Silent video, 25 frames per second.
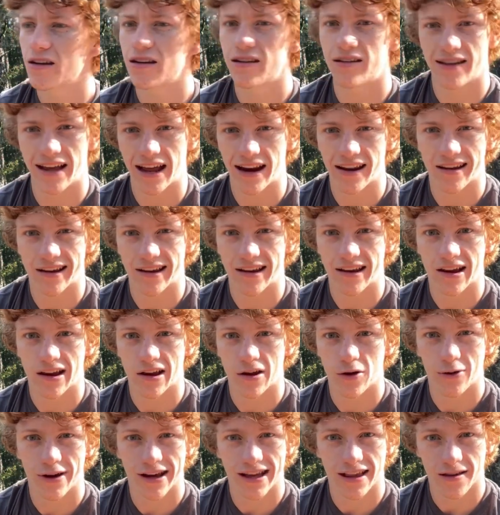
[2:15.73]

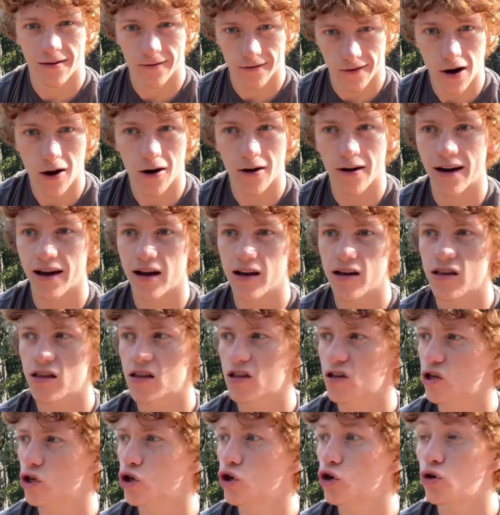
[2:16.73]
deciduous
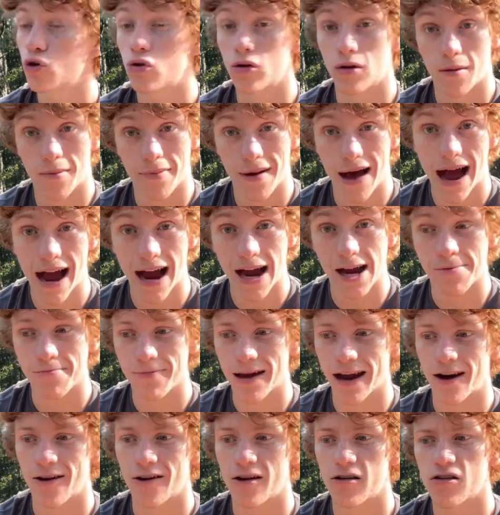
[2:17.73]
forests to the pine
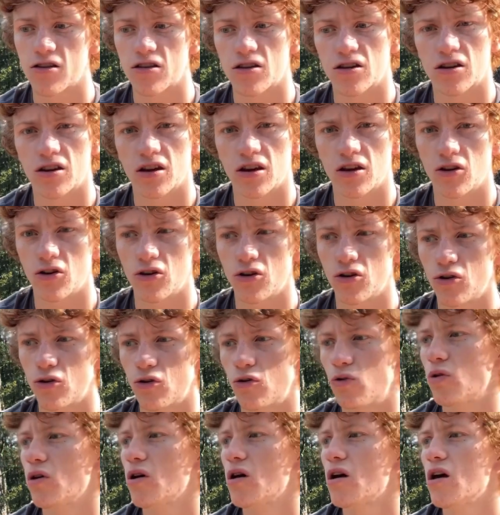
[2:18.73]
barrens
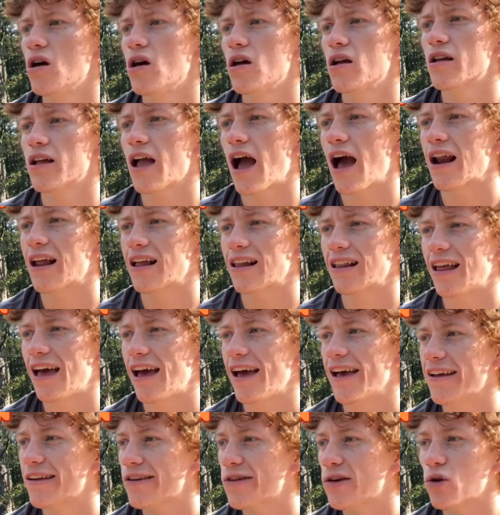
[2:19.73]
to kind of
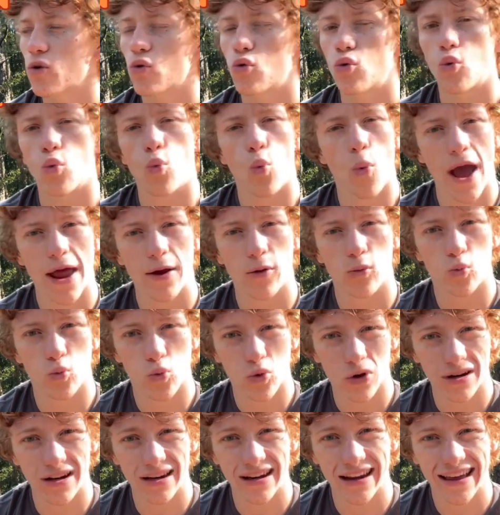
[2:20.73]
like wet
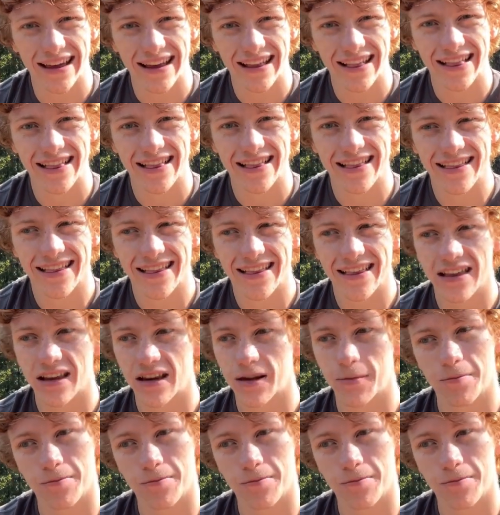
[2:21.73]
woodlands